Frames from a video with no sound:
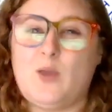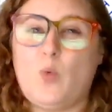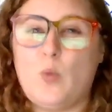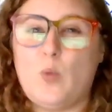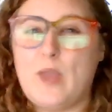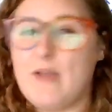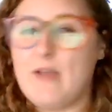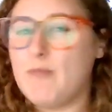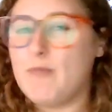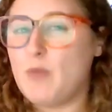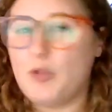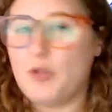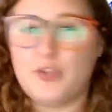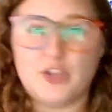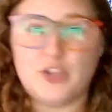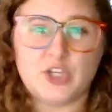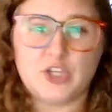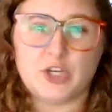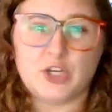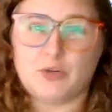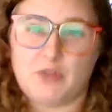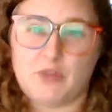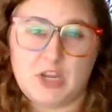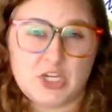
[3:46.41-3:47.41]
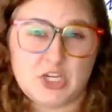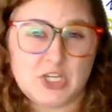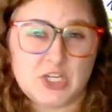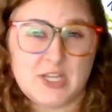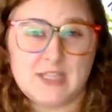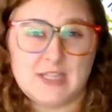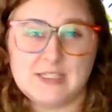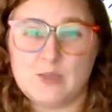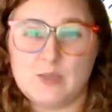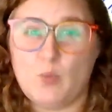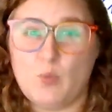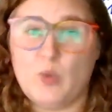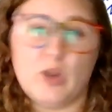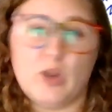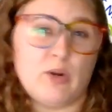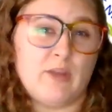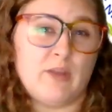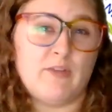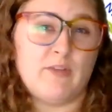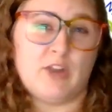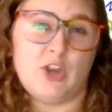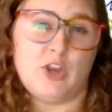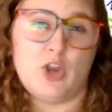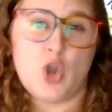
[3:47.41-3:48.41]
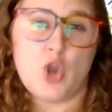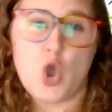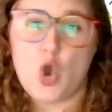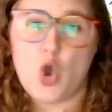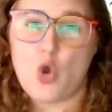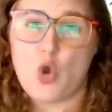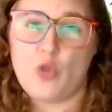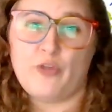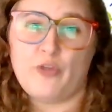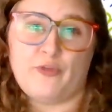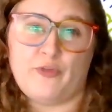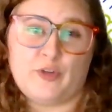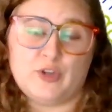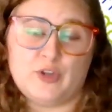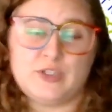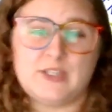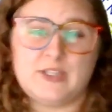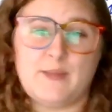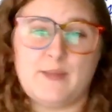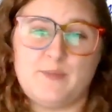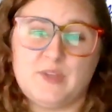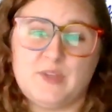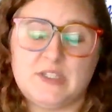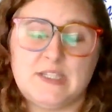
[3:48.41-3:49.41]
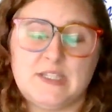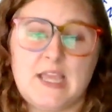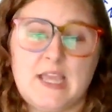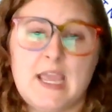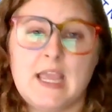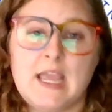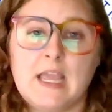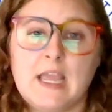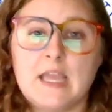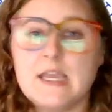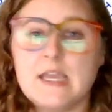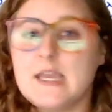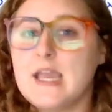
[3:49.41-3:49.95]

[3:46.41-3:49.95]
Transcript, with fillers: we have multi-generations and we don't even know the first step to take,